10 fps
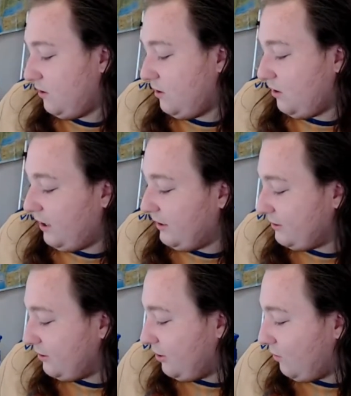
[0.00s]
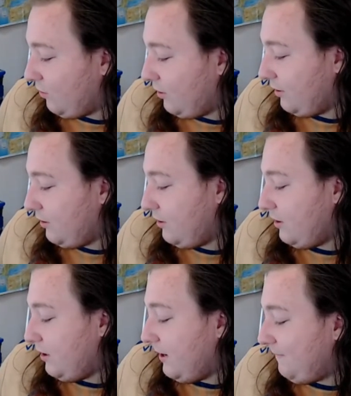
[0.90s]
I just don't know what.
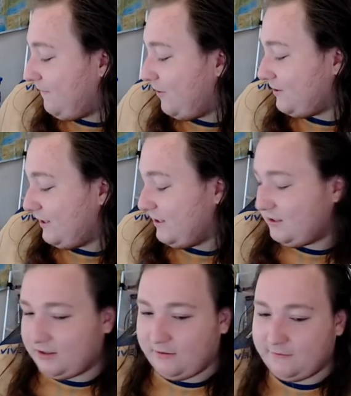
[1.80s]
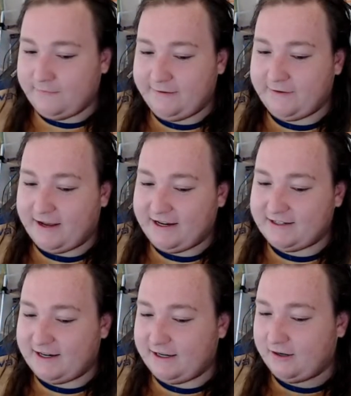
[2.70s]
Up first is FIFA
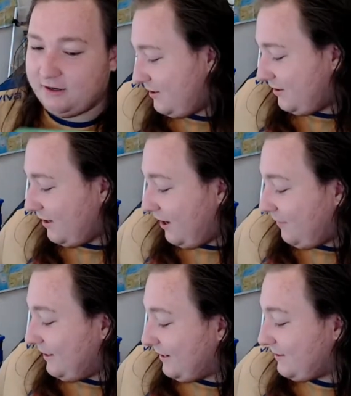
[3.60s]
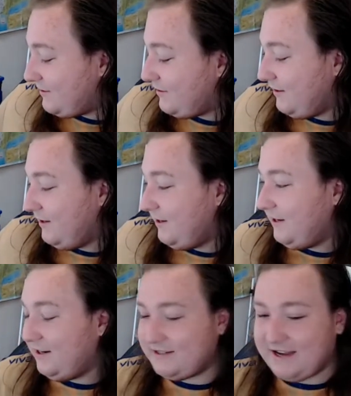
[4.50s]
18. Up next
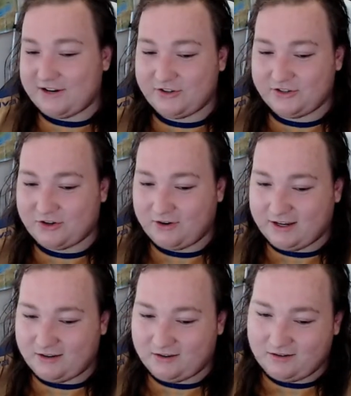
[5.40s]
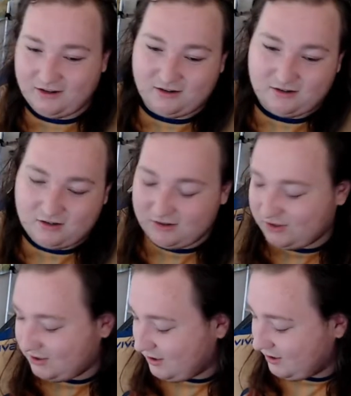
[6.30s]
is Ashes Cricket,
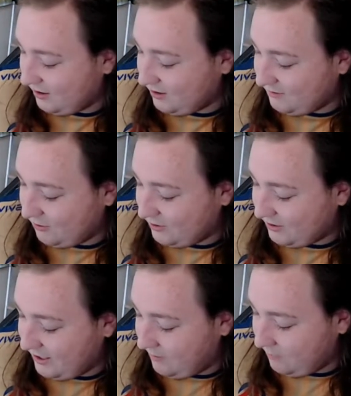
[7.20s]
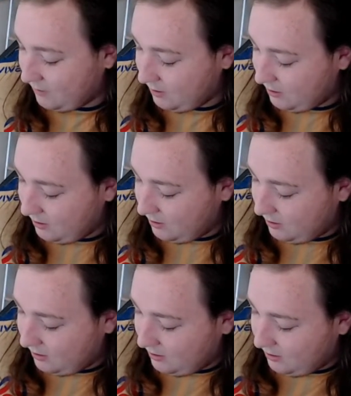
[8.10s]
just another sports game,
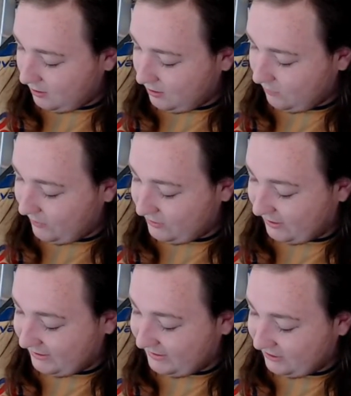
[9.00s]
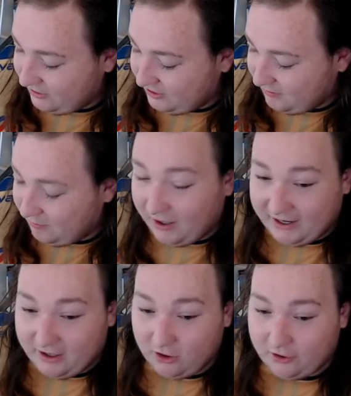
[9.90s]
which I tend just to buy
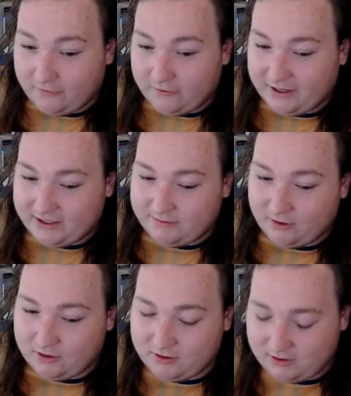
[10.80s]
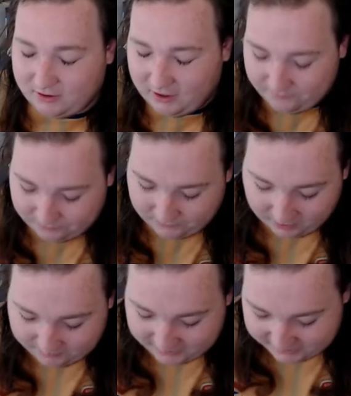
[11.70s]
a lot of on Xbox.
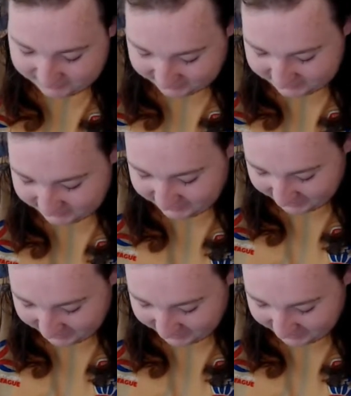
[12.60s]
Up next is a game